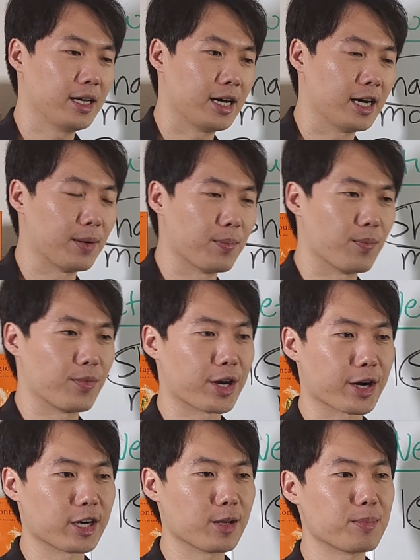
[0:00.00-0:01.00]

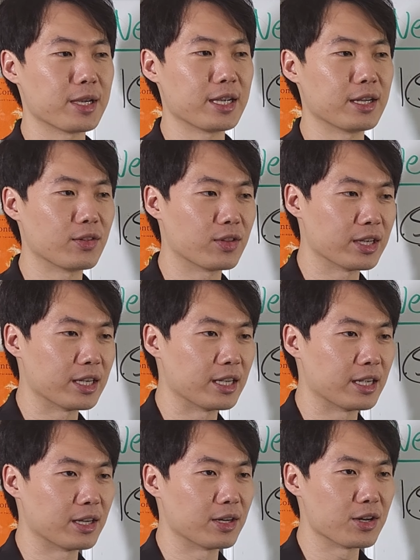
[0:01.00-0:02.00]
They're going to be
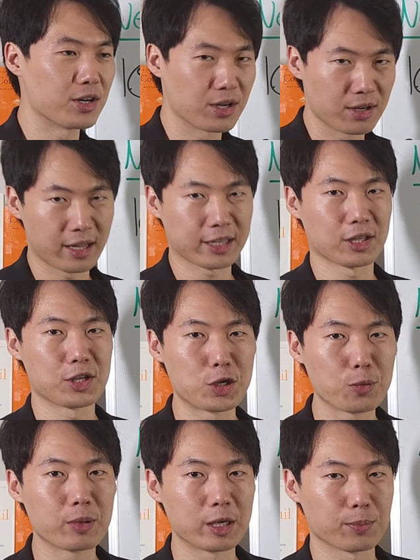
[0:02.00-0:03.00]
the
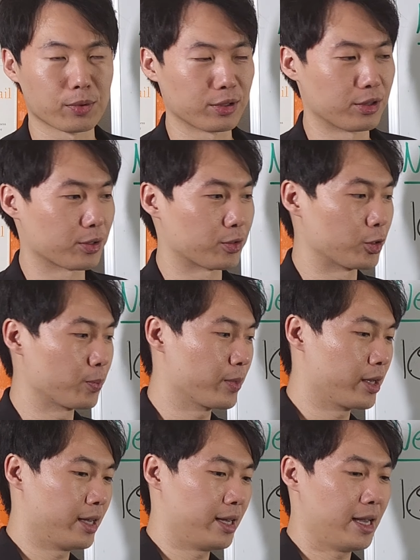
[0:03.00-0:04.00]
new people in the group,
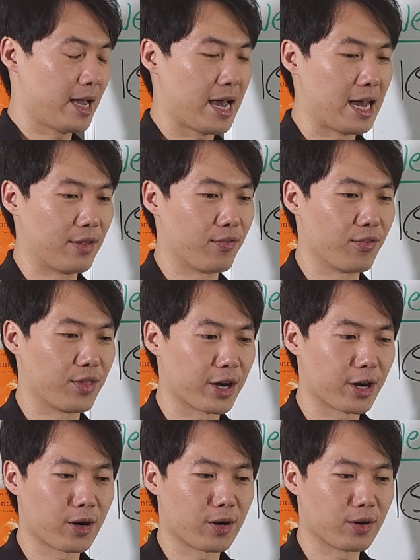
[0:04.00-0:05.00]
and
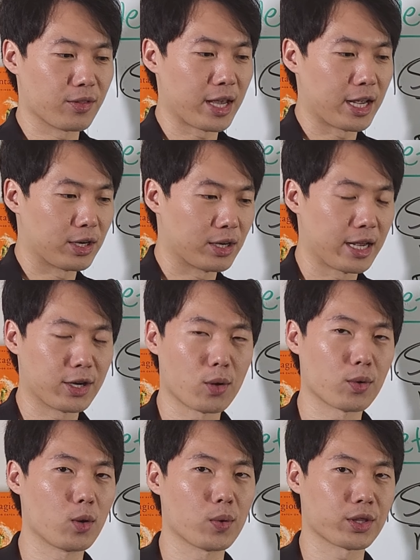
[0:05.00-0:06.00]
they
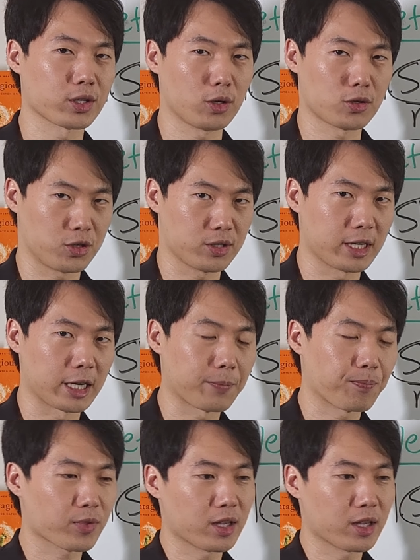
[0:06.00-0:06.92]
don't know what the culture is like.